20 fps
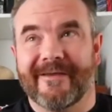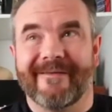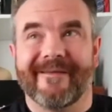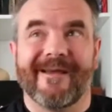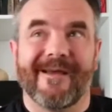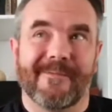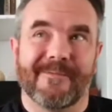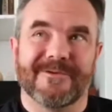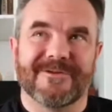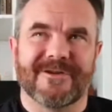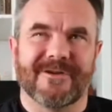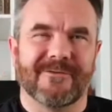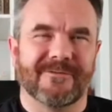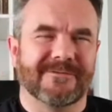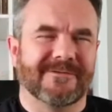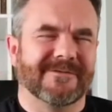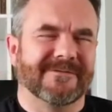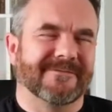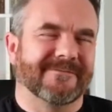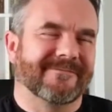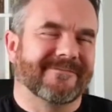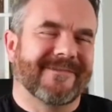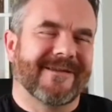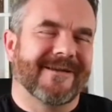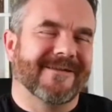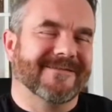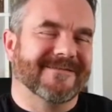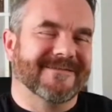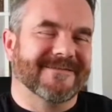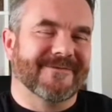episode and
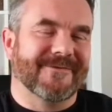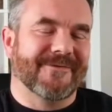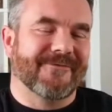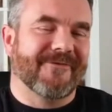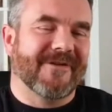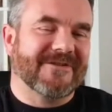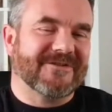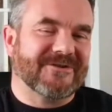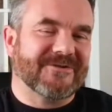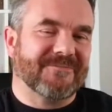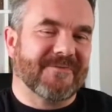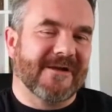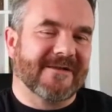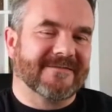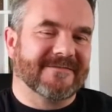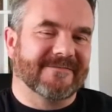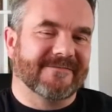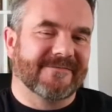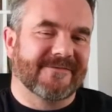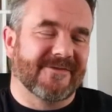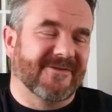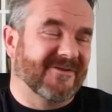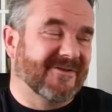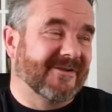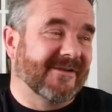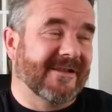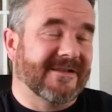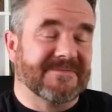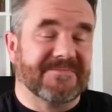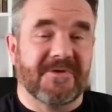kind of do it retrospective, because
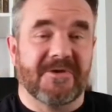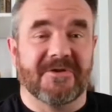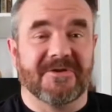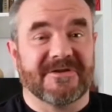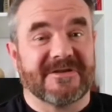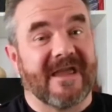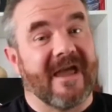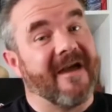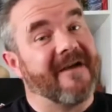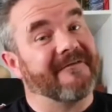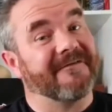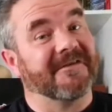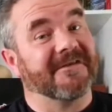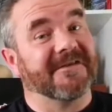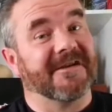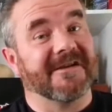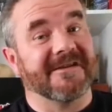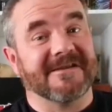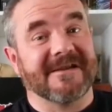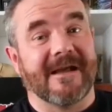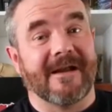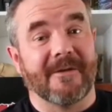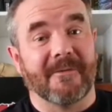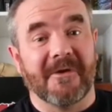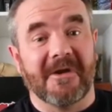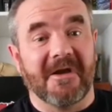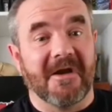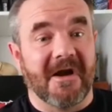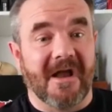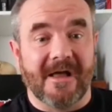let's be honest, every day is
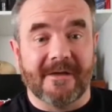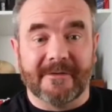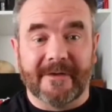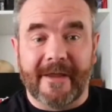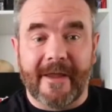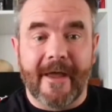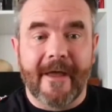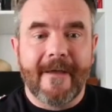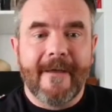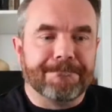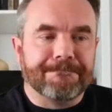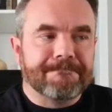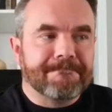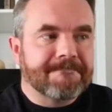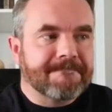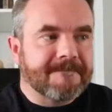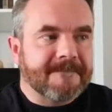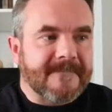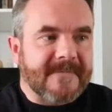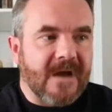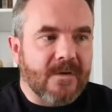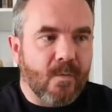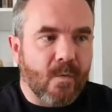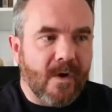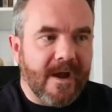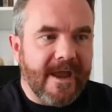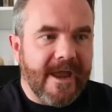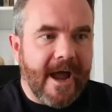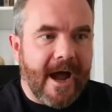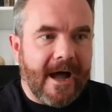Halloween around here.
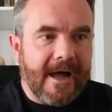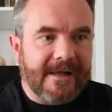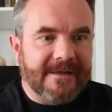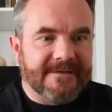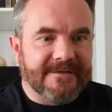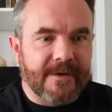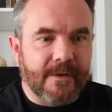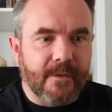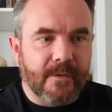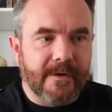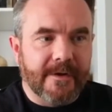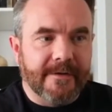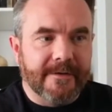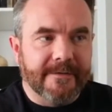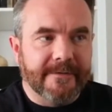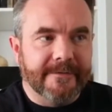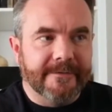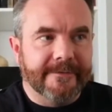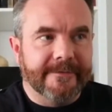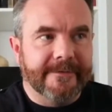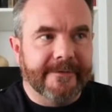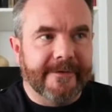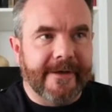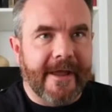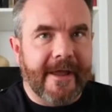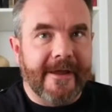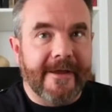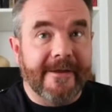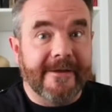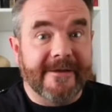We are doing
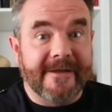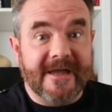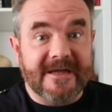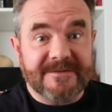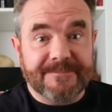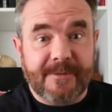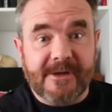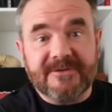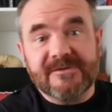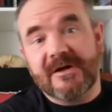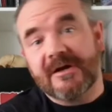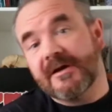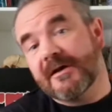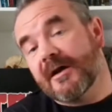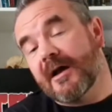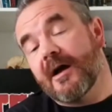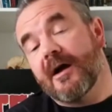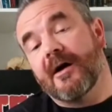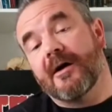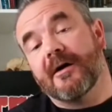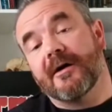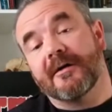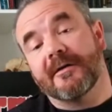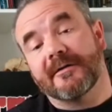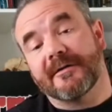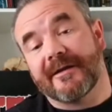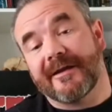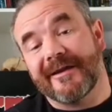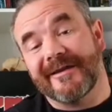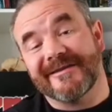a guest spot on
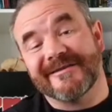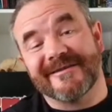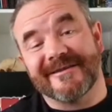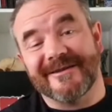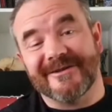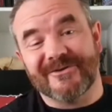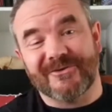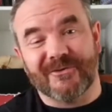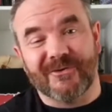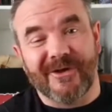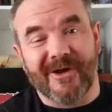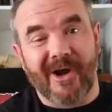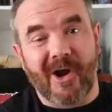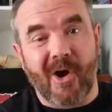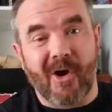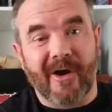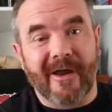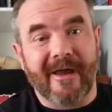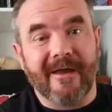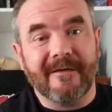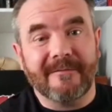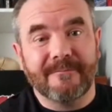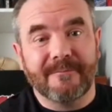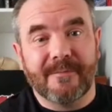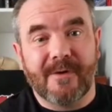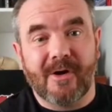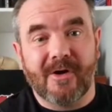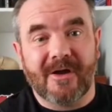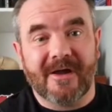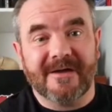Geeks Destroy and Conquer
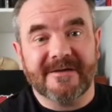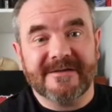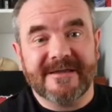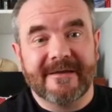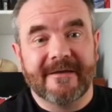podcast.